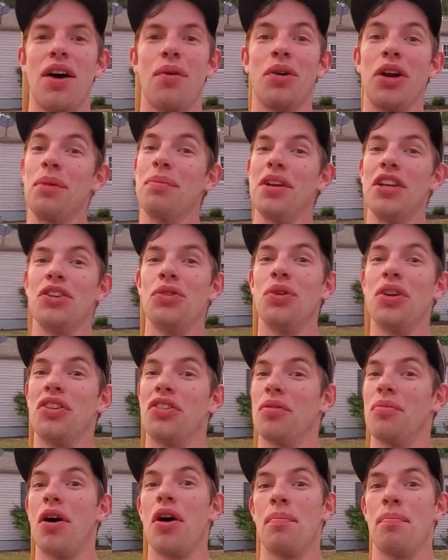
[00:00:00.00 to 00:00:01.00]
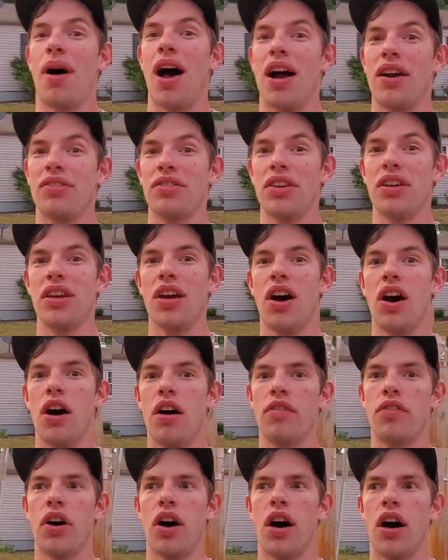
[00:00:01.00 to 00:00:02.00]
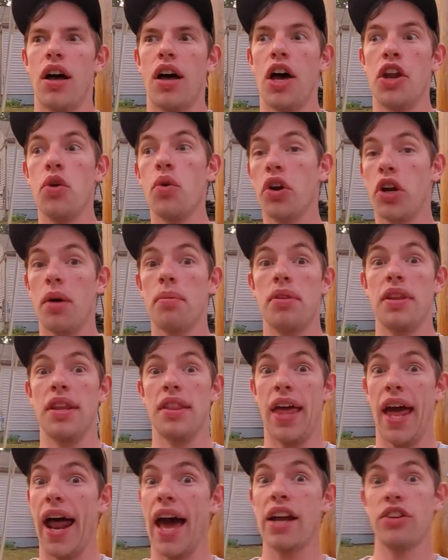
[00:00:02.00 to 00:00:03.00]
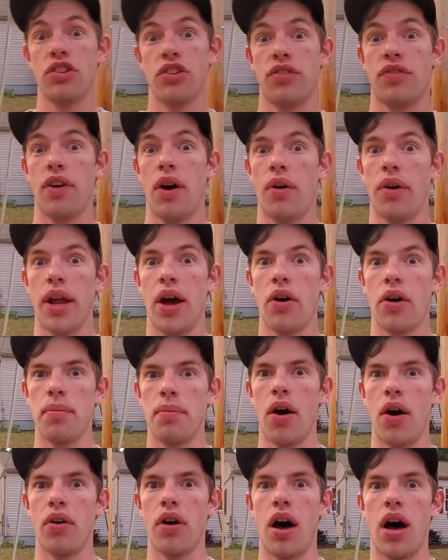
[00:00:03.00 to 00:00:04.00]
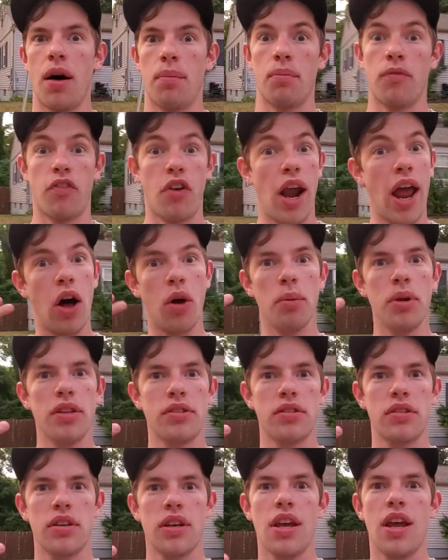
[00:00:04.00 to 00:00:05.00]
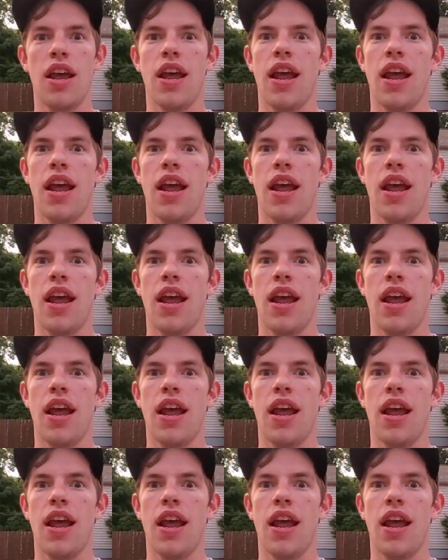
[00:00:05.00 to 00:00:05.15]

we're gonna be doing some unboxing of a newer company that I just found out about for helmets,